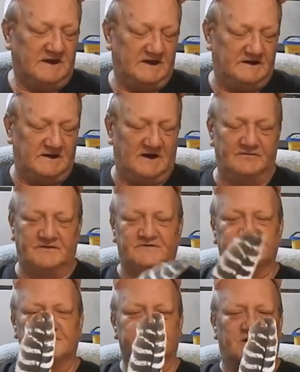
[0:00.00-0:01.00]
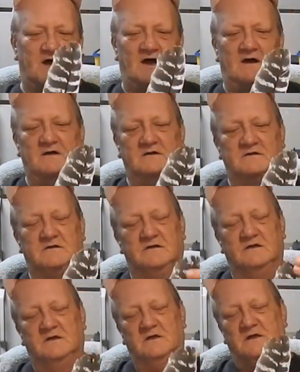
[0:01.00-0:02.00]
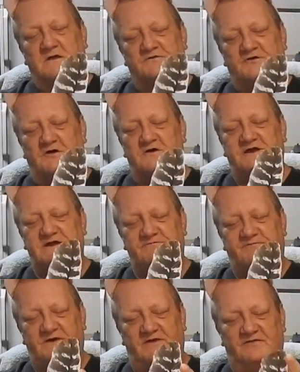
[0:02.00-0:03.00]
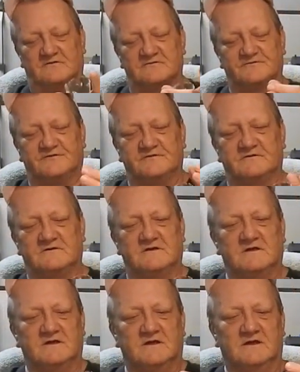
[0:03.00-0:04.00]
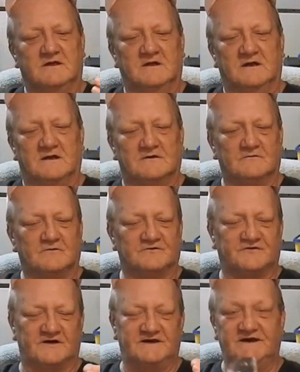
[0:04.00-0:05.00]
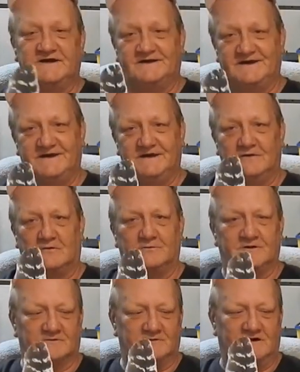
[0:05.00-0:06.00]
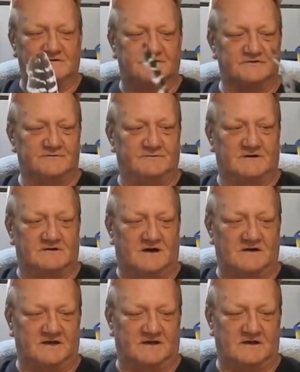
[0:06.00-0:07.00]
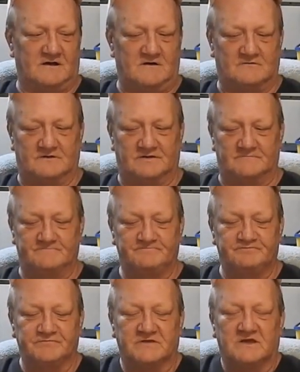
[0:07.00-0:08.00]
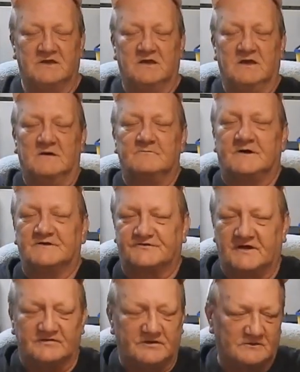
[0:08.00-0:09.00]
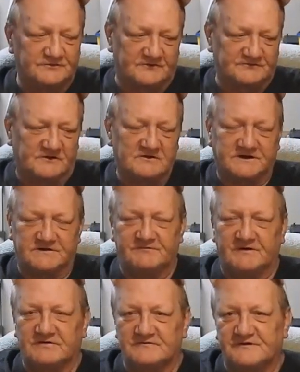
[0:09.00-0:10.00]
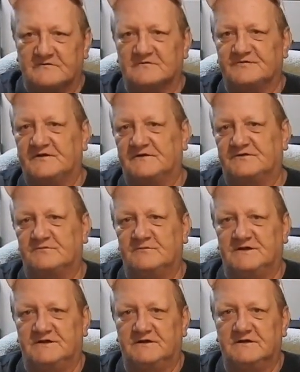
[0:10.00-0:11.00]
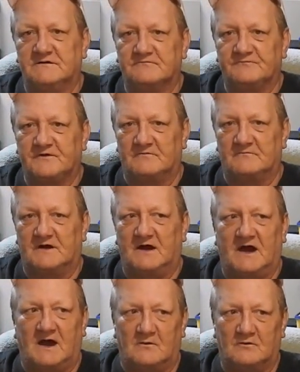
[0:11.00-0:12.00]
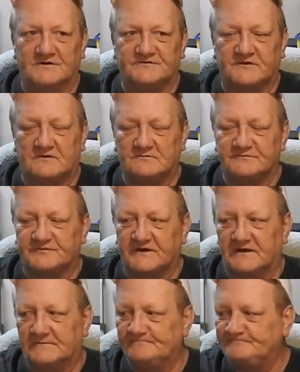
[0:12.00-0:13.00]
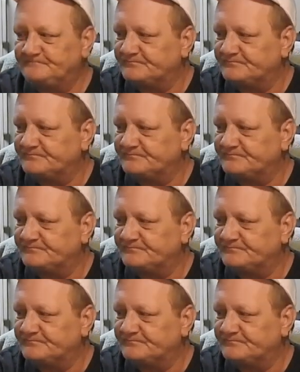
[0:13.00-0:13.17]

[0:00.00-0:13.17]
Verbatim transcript: and uh, this is uh, turkey feathers which I needed eagle but around here you better not get caught with them but uh, those are turkey feathers that was sent to me from uh, Out West Homestead,